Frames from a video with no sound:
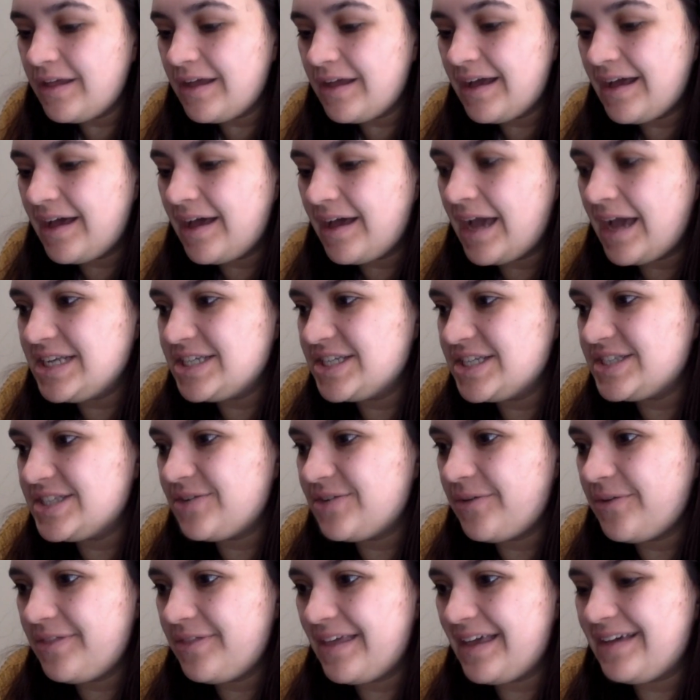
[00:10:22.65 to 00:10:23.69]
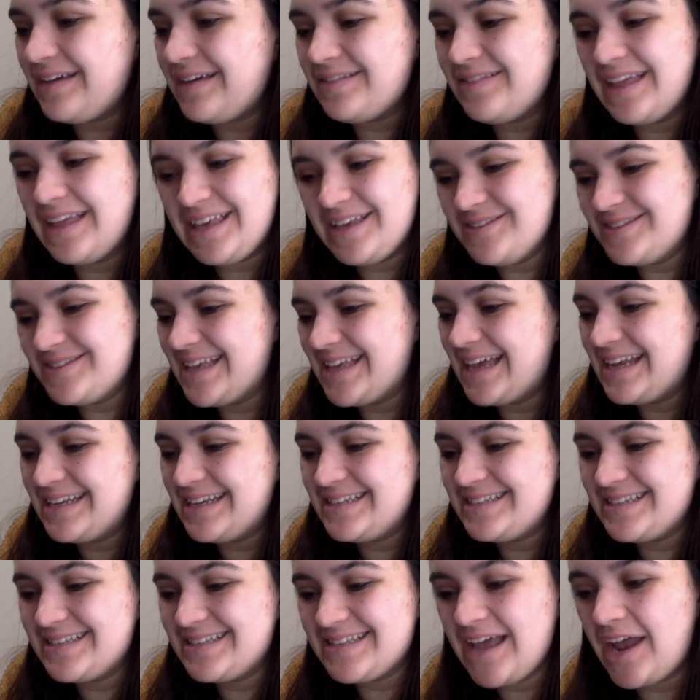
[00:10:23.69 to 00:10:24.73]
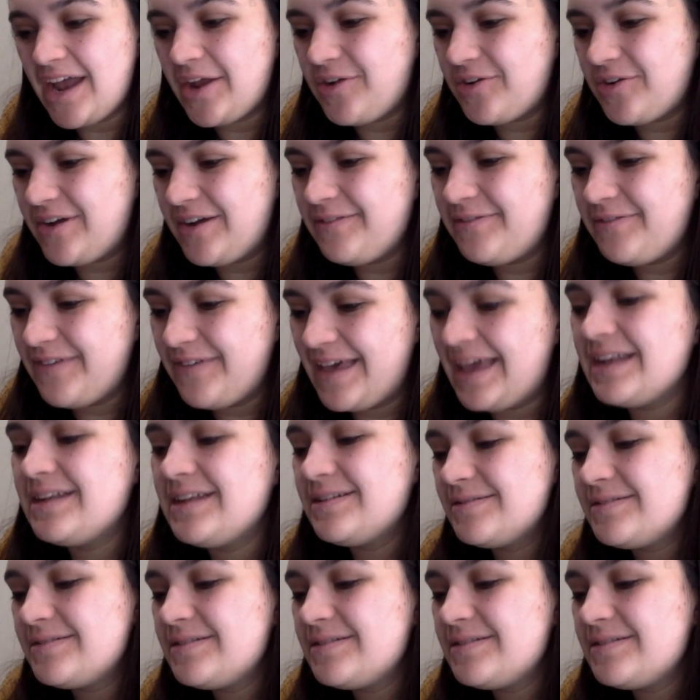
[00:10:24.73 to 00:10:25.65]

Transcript: I just don't think, like you said, it's just not a great fit.